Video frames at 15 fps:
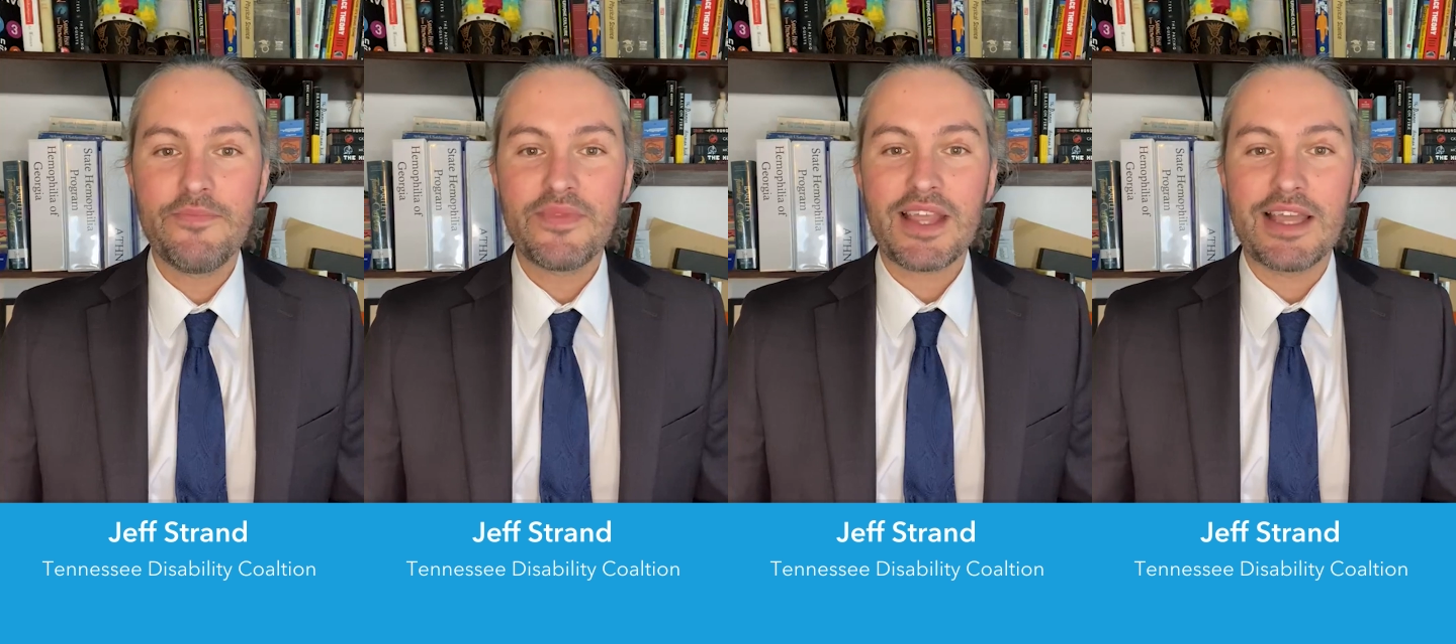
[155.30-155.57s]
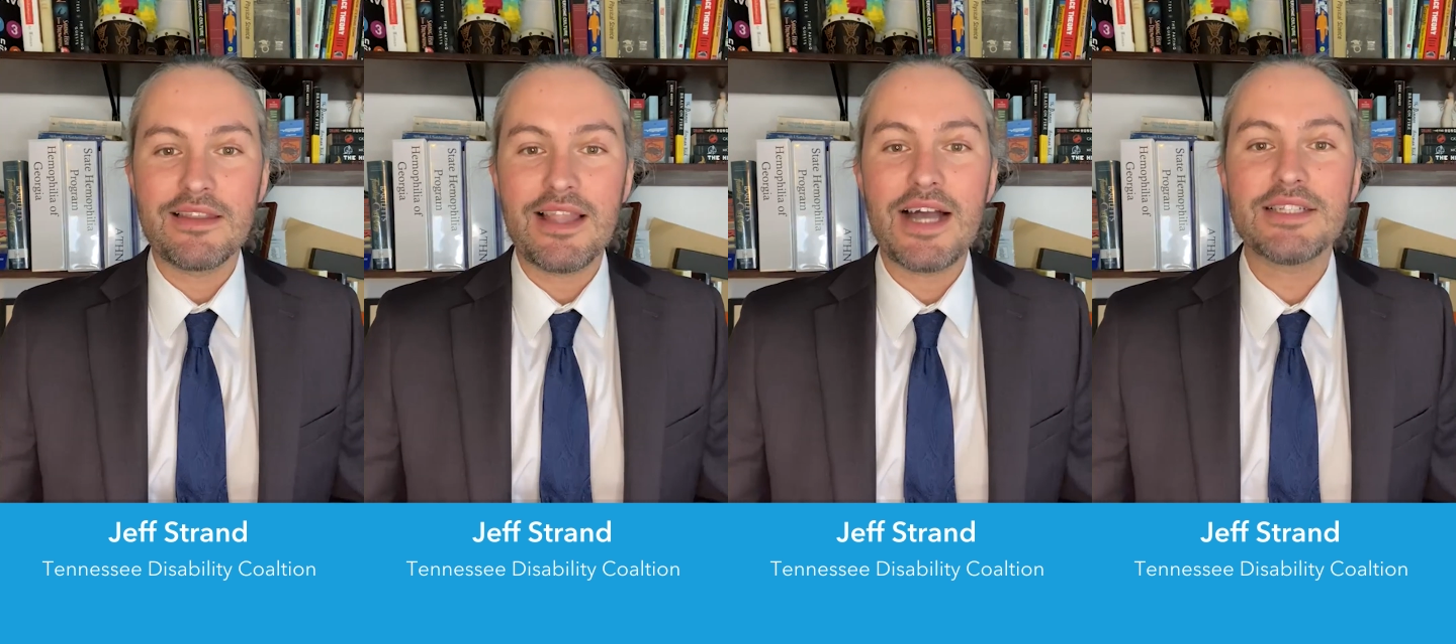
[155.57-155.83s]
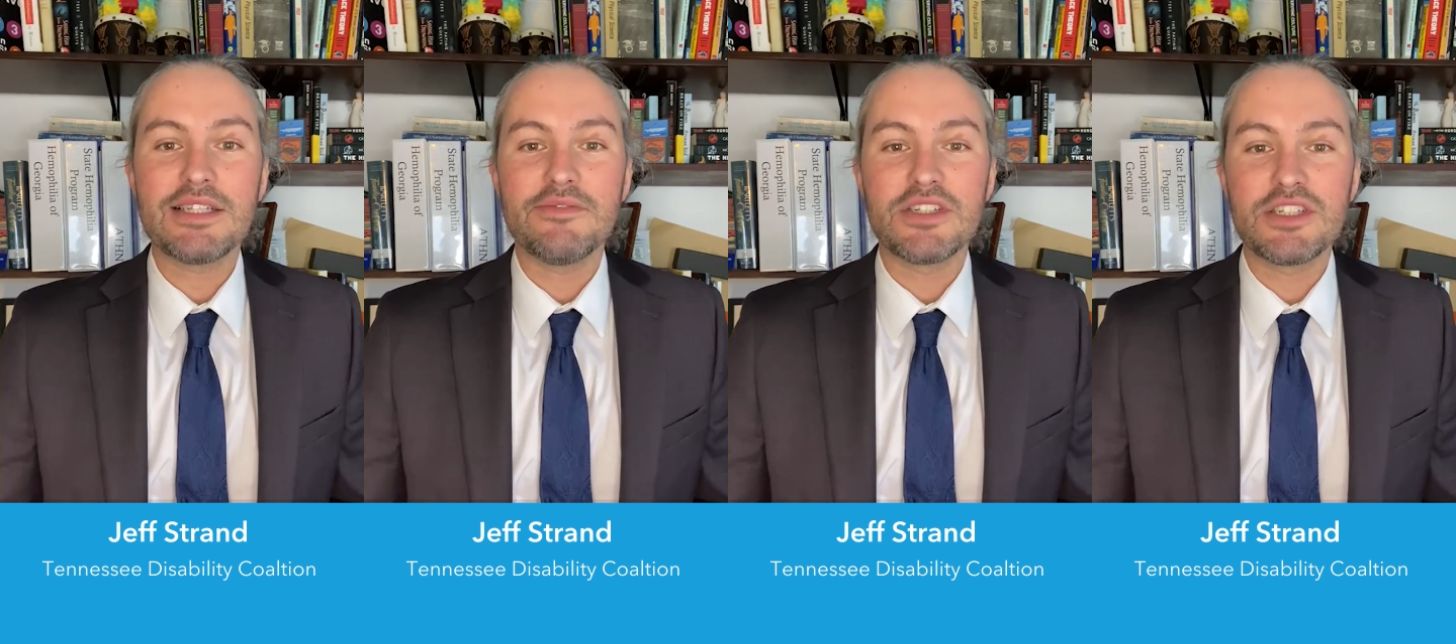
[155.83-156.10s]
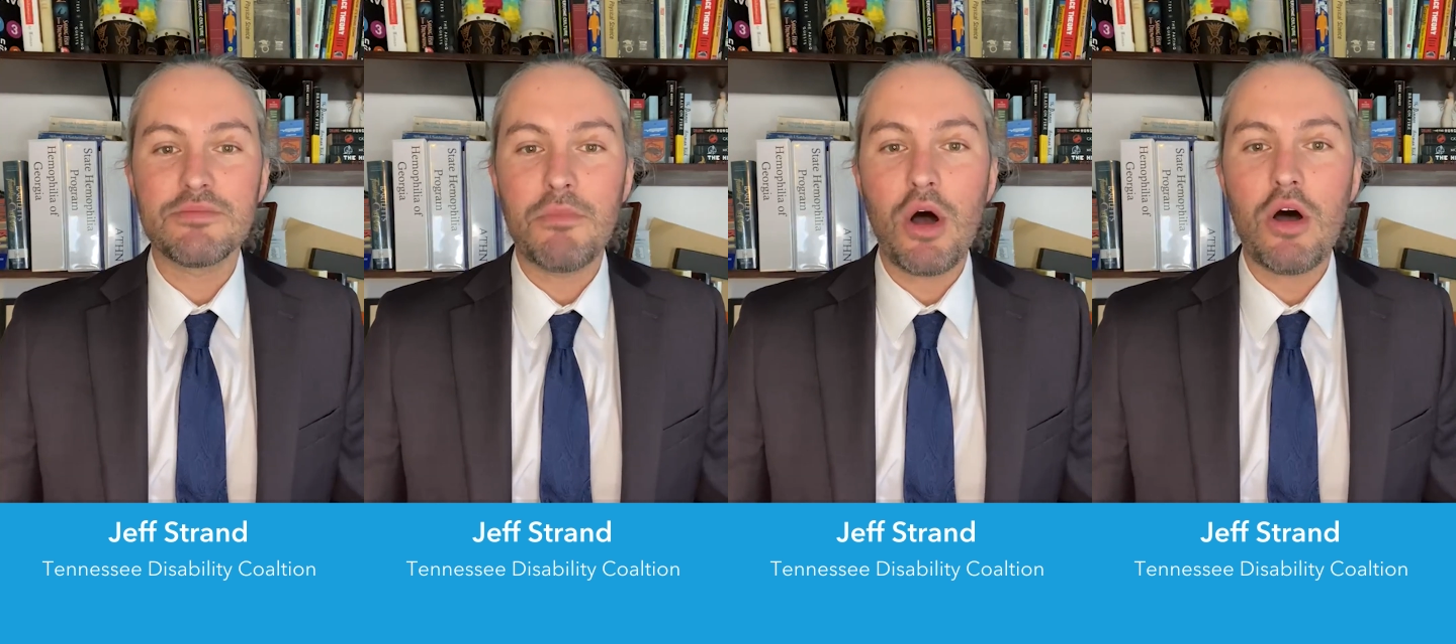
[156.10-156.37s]
and lots of
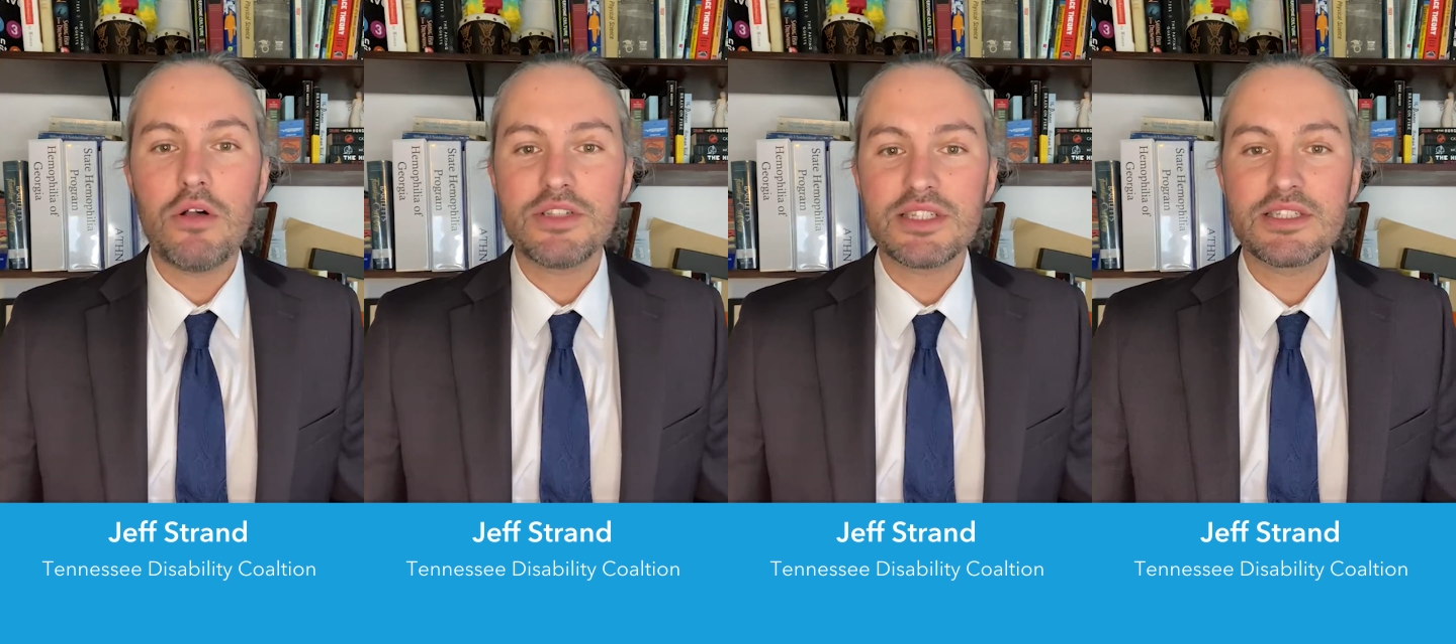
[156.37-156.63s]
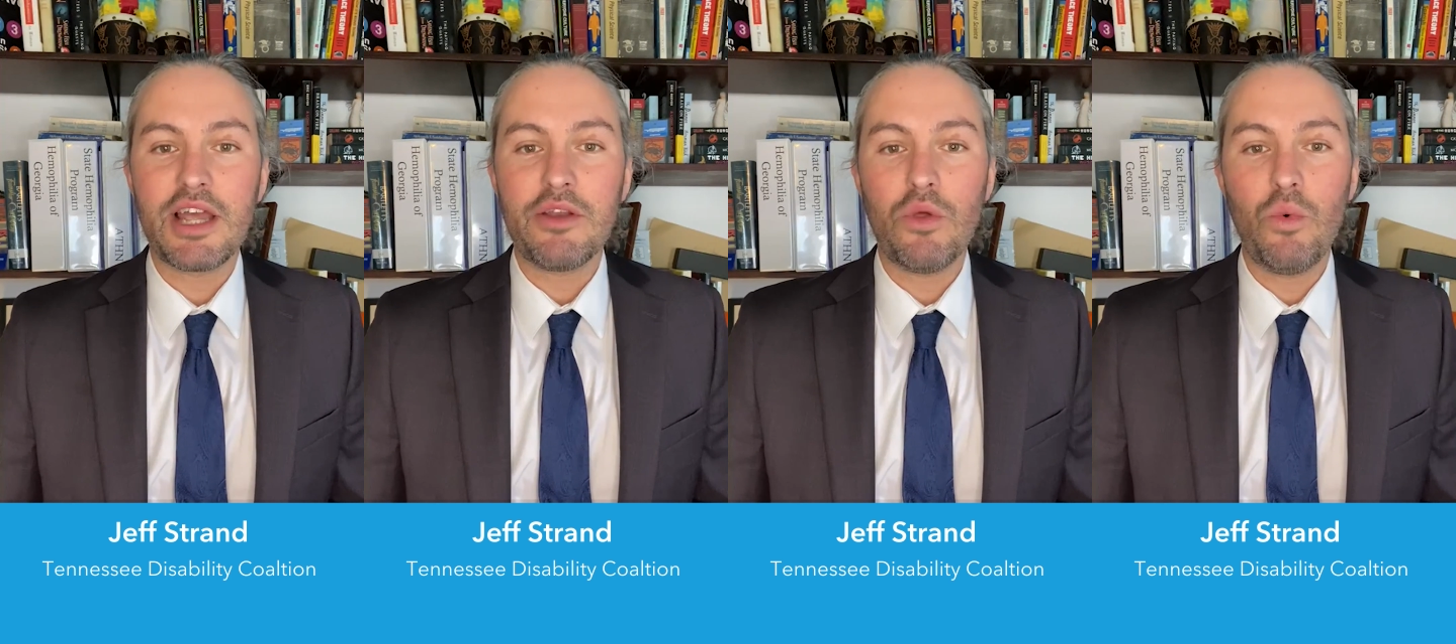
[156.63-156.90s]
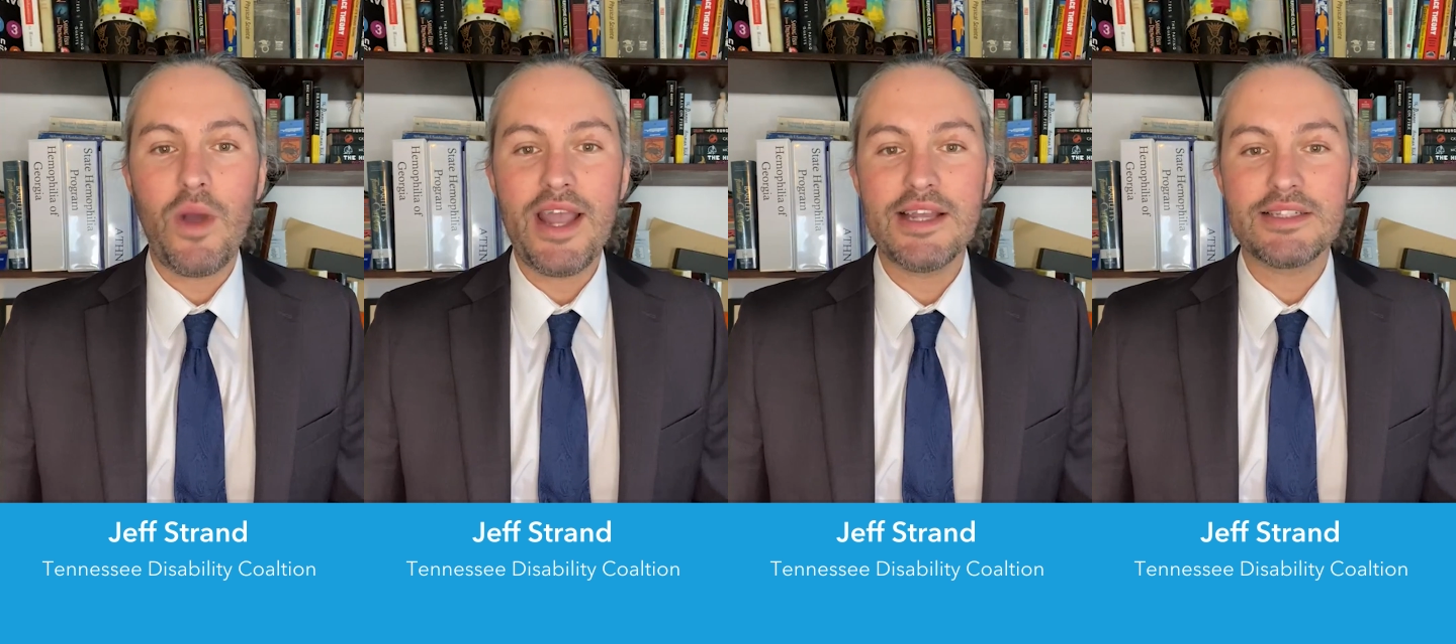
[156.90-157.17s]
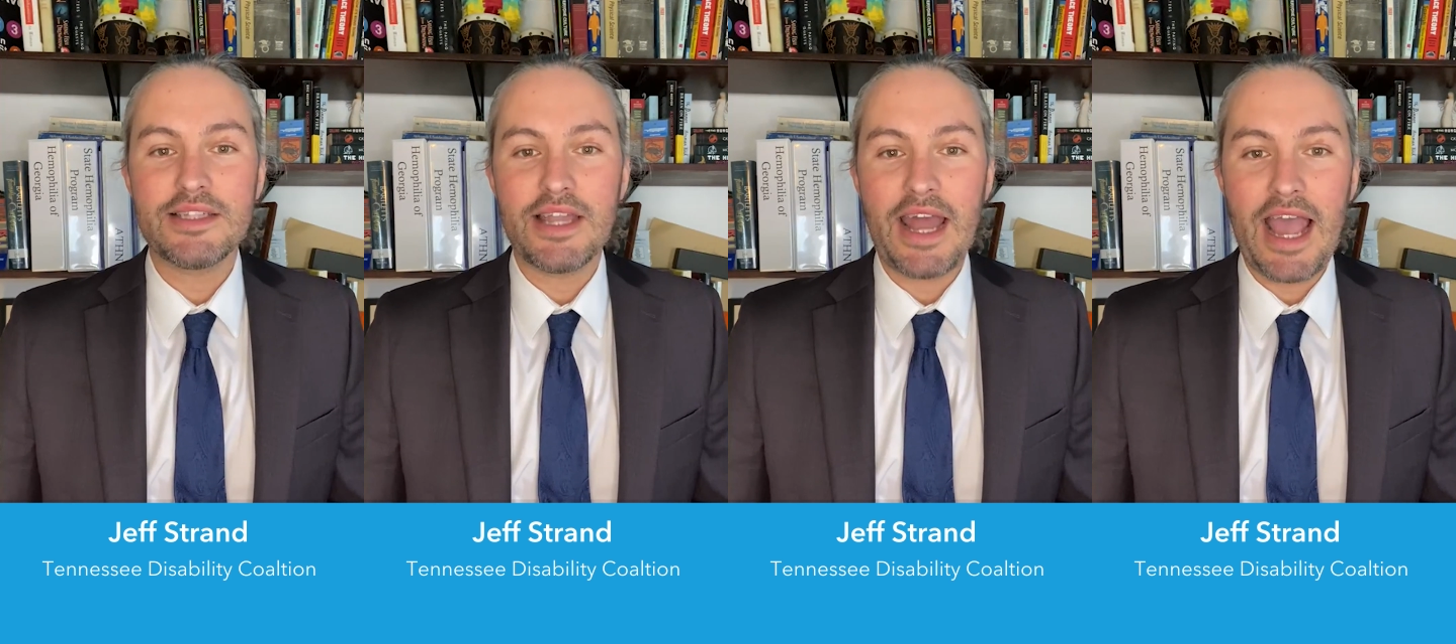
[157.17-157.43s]
small, subtle ways that